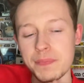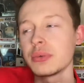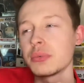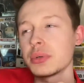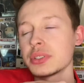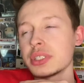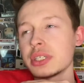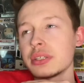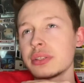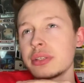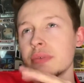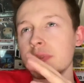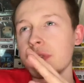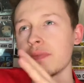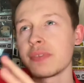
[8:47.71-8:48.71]
The
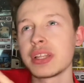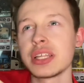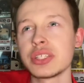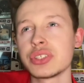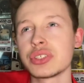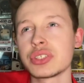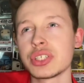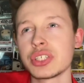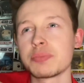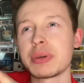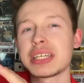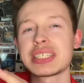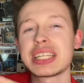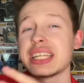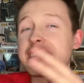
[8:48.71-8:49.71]
village is
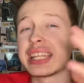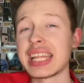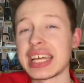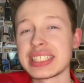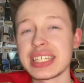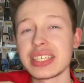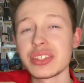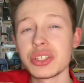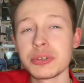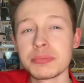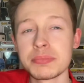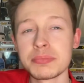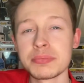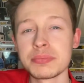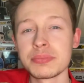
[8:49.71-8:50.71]
basically letting them
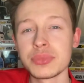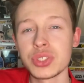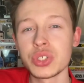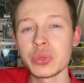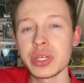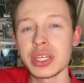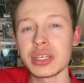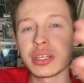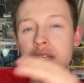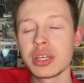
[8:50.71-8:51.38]
do it